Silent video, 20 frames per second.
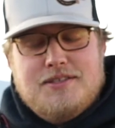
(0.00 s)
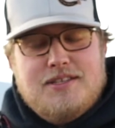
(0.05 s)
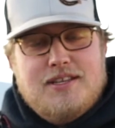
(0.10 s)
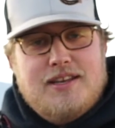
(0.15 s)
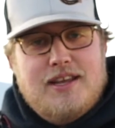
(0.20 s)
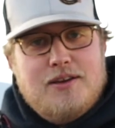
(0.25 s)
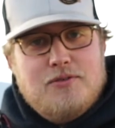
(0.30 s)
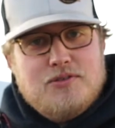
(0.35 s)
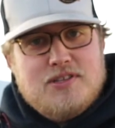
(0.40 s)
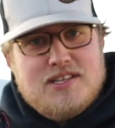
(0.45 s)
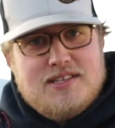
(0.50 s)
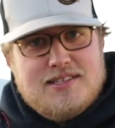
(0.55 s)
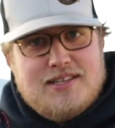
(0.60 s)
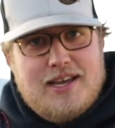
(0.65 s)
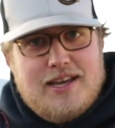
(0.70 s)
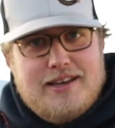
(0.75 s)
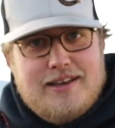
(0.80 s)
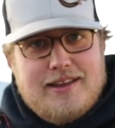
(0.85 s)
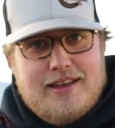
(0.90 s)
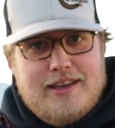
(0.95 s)
Today was a
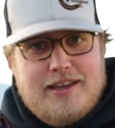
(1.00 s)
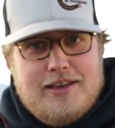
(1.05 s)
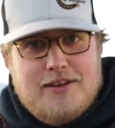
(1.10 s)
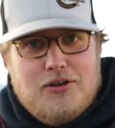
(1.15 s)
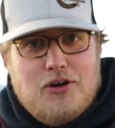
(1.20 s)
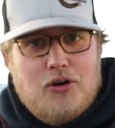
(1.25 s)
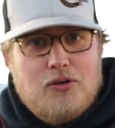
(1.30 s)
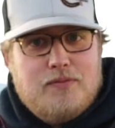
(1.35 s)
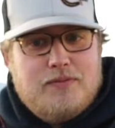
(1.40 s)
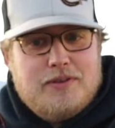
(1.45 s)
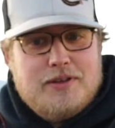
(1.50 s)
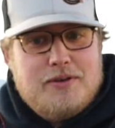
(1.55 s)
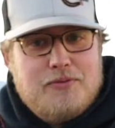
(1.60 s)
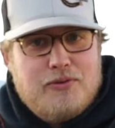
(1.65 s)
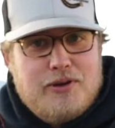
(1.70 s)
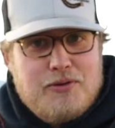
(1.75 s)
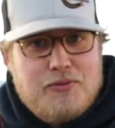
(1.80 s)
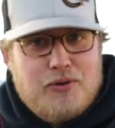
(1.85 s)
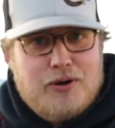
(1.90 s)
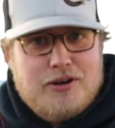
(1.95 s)
sad day. Hopefully,
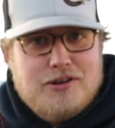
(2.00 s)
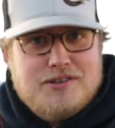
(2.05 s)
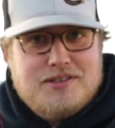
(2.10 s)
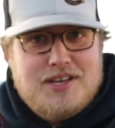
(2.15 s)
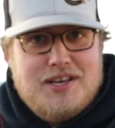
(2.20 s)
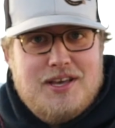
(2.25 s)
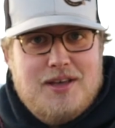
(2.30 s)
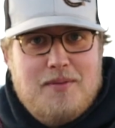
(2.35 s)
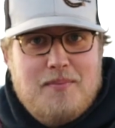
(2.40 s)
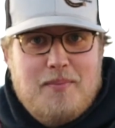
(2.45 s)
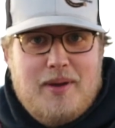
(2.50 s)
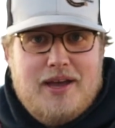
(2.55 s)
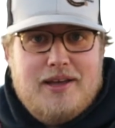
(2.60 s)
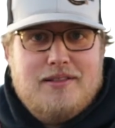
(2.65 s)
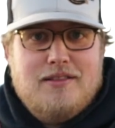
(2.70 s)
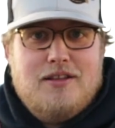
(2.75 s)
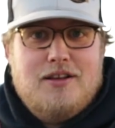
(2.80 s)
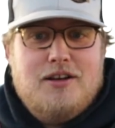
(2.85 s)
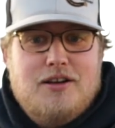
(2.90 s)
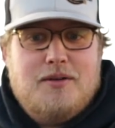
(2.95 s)
we weren't
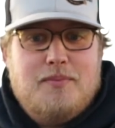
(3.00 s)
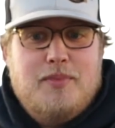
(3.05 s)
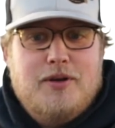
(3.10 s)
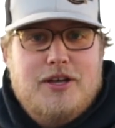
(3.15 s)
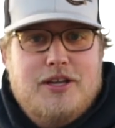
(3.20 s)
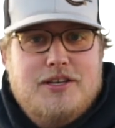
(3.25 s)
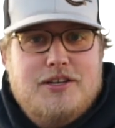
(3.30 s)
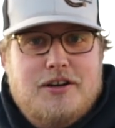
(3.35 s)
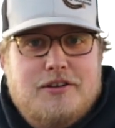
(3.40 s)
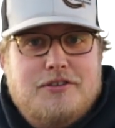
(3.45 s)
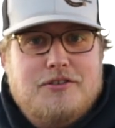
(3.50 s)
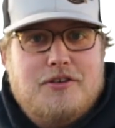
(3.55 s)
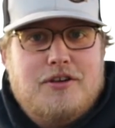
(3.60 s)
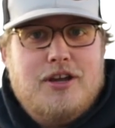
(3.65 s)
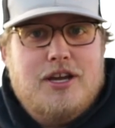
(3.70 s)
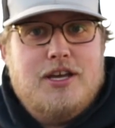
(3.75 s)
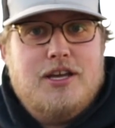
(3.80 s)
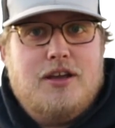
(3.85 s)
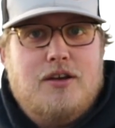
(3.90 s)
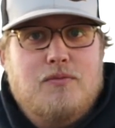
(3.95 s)
bad luck, but Dr.
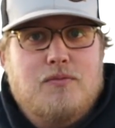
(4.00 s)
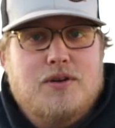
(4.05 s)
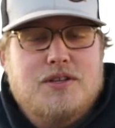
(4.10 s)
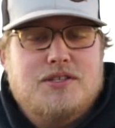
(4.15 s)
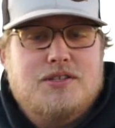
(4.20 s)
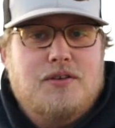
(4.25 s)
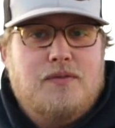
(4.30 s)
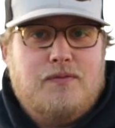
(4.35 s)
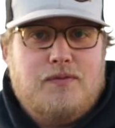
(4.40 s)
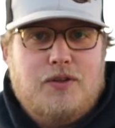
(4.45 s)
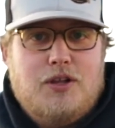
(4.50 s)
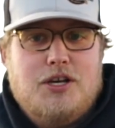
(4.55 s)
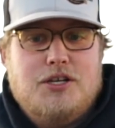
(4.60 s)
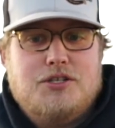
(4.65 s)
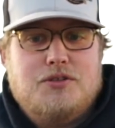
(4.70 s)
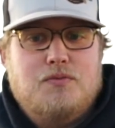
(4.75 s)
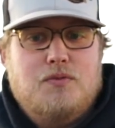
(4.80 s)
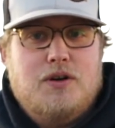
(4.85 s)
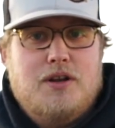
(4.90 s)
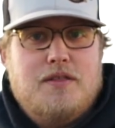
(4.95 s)
Gragg went to
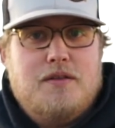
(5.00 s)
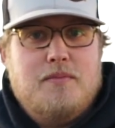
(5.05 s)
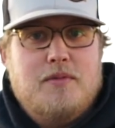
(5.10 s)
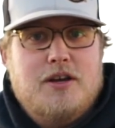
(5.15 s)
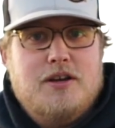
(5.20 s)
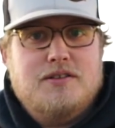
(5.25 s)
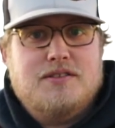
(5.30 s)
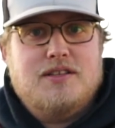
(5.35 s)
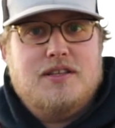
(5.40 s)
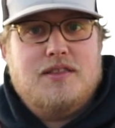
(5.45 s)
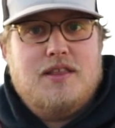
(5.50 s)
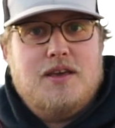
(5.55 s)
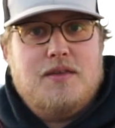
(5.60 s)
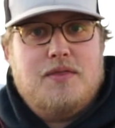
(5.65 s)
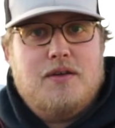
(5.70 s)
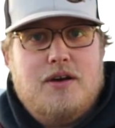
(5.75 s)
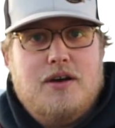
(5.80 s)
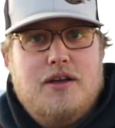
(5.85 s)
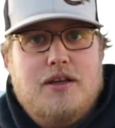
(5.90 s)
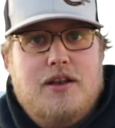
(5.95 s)
flush one of the mares that they
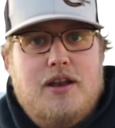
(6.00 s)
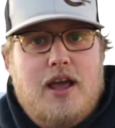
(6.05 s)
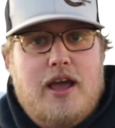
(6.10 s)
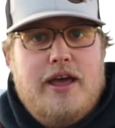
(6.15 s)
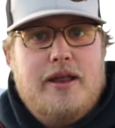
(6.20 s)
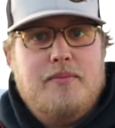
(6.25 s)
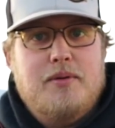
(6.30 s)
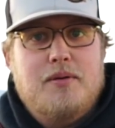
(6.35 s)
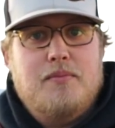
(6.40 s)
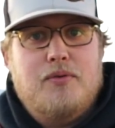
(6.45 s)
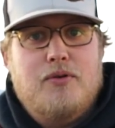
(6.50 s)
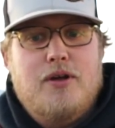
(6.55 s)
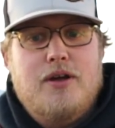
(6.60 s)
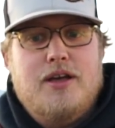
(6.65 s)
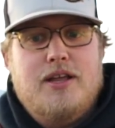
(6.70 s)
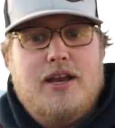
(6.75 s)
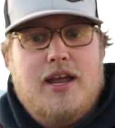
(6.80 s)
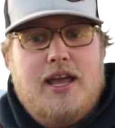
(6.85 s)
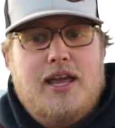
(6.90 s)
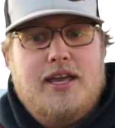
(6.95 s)
thought had been
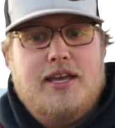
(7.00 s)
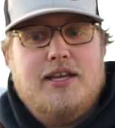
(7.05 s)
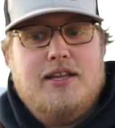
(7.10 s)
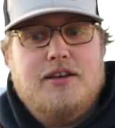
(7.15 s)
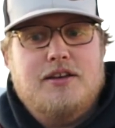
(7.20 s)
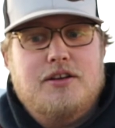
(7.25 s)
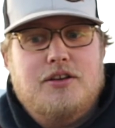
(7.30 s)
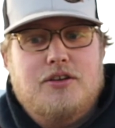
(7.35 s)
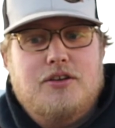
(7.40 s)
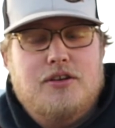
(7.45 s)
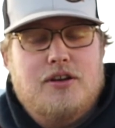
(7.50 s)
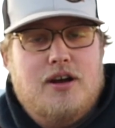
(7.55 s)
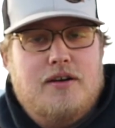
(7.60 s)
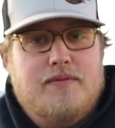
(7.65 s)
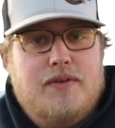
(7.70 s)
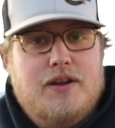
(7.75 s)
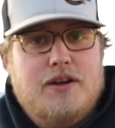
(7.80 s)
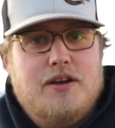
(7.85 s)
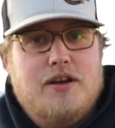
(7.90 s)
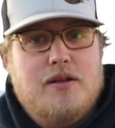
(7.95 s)
bred and could
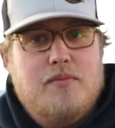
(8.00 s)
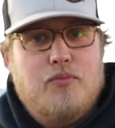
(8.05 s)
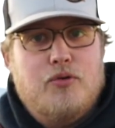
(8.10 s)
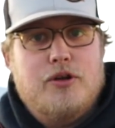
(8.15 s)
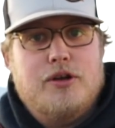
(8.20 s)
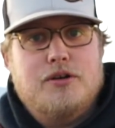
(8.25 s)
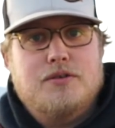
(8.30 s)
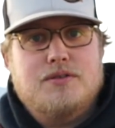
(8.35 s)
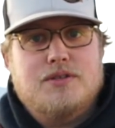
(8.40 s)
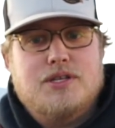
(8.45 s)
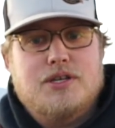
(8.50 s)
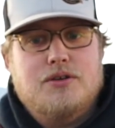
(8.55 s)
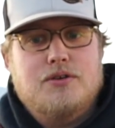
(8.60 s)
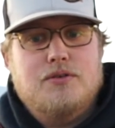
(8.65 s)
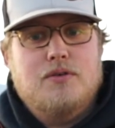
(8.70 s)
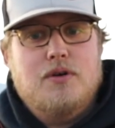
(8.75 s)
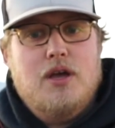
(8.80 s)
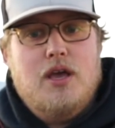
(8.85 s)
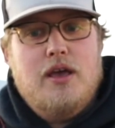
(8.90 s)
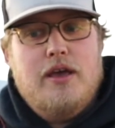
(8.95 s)
not find an embryo.
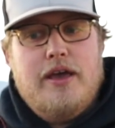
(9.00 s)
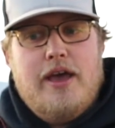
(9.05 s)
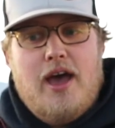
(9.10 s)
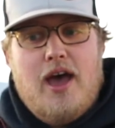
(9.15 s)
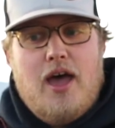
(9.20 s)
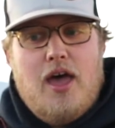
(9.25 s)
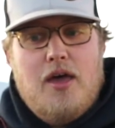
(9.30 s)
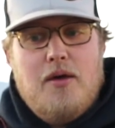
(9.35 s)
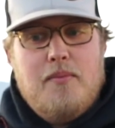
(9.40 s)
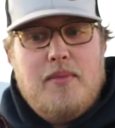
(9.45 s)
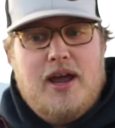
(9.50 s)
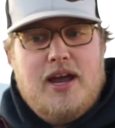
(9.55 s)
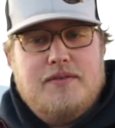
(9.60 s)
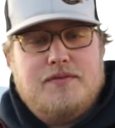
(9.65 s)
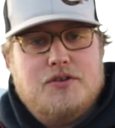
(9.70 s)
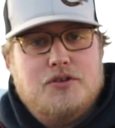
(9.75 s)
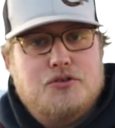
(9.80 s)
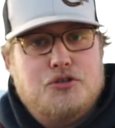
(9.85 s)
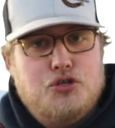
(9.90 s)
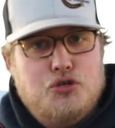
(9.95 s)
So, um,
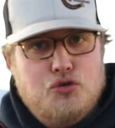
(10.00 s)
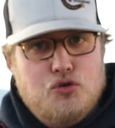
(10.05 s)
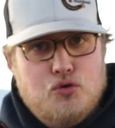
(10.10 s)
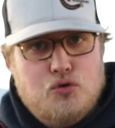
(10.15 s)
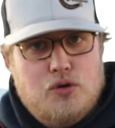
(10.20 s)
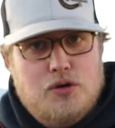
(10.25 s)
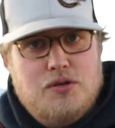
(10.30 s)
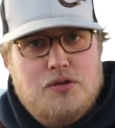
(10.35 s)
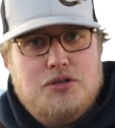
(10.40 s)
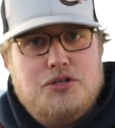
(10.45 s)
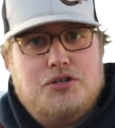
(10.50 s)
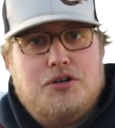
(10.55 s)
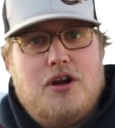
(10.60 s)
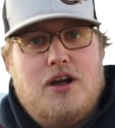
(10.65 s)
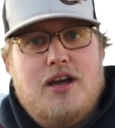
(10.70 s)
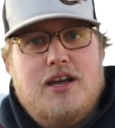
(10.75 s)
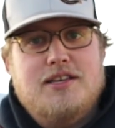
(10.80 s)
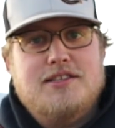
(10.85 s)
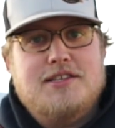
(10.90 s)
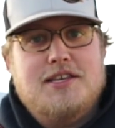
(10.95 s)
after two
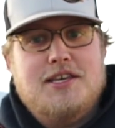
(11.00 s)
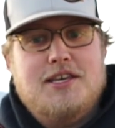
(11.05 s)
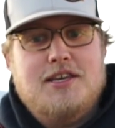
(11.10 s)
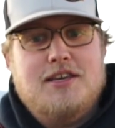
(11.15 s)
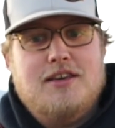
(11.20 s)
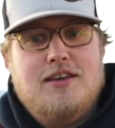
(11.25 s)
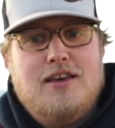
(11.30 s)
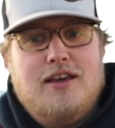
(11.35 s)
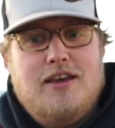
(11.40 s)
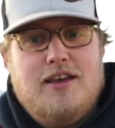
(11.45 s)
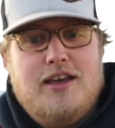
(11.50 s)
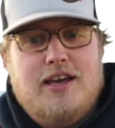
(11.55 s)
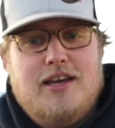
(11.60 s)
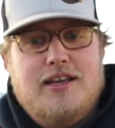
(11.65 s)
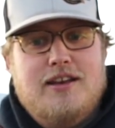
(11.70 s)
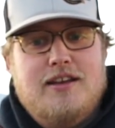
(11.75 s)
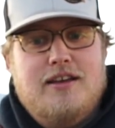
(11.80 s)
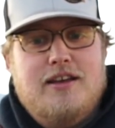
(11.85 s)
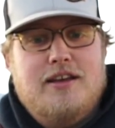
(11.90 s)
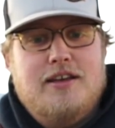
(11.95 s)
tries, he
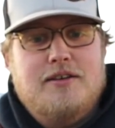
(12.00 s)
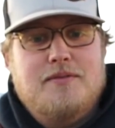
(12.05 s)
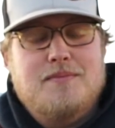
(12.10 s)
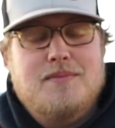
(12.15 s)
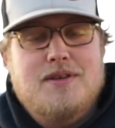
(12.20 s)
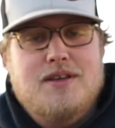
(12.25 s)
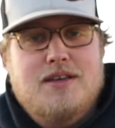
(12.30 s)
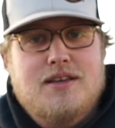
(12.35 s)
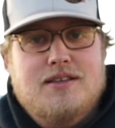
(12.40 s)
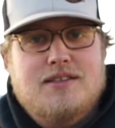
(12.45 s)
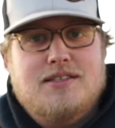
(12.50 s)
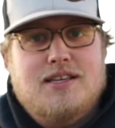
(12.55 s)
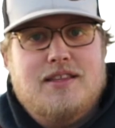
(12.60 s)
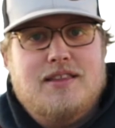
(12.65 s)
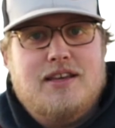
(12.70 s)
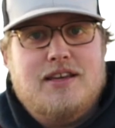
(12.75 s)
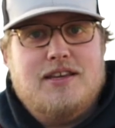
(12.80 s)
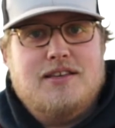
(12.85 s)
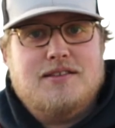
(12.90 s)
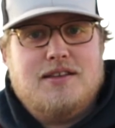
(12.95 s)
had um,
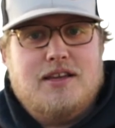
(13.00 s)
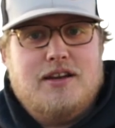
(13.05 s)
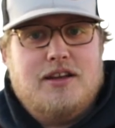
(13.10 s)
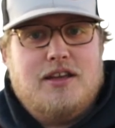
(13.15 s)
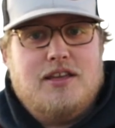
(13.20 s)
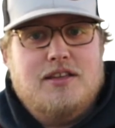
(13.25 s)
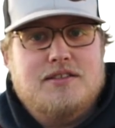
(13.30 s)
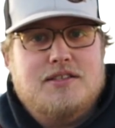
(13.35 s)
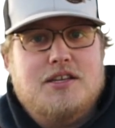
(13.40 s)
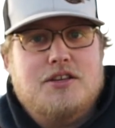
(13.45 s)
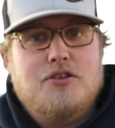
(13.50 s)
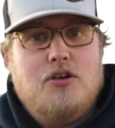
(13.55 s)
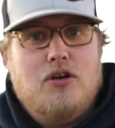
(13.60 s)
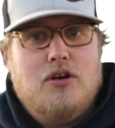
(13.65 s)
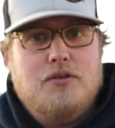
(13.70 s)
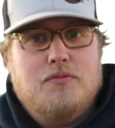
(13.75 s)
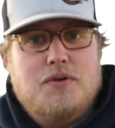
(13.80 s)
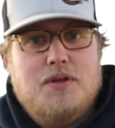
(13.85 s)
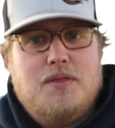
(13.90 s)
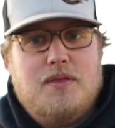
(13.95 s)
said that he's going to continue
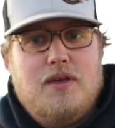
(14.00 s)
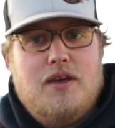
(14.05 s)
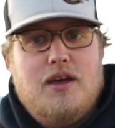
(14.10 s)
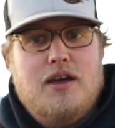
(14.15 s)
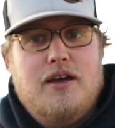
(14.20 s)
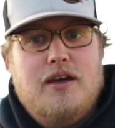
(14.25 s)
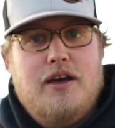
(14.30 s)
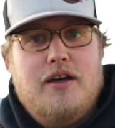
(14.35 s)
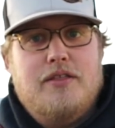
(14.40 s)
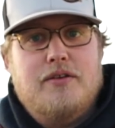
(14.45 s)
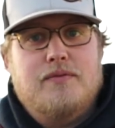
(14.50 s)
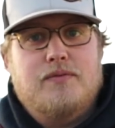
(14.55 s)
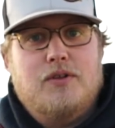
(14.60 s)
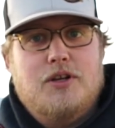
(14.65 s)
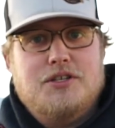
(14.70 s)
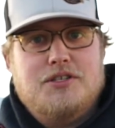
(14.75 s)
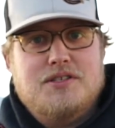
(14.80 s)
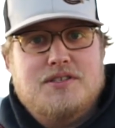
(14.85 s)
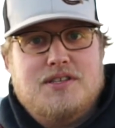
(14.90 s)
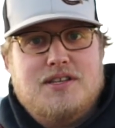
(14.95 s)
on with uh, other
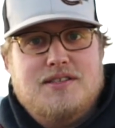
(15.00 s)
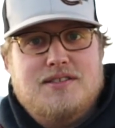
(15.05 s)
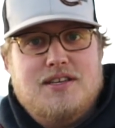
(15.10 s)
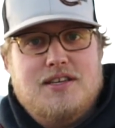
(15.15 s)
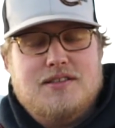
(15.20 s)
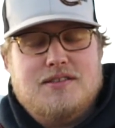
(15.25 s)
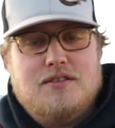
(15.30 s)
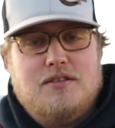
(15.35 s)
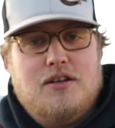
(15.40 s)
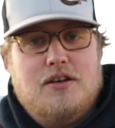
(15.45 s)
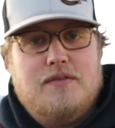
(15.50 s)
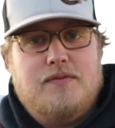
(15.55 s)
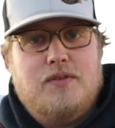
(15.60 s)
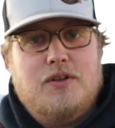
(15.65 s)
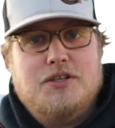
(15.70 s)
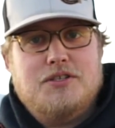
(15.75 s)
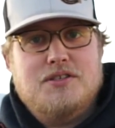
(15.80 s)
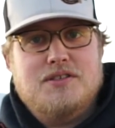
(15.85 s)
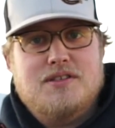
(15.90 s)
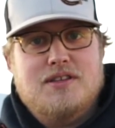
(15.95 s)
flushes because he has a lot of
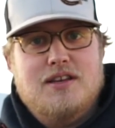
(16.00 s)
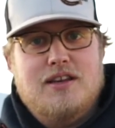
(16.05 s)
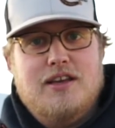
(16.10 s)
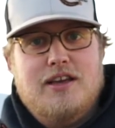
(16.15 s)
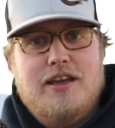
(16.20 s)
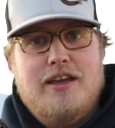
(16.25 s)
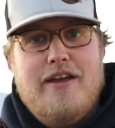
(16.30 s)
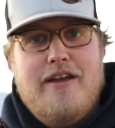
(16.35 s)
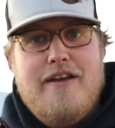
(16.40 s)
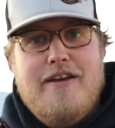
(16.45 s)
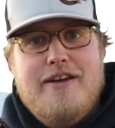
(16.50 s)
flushes today.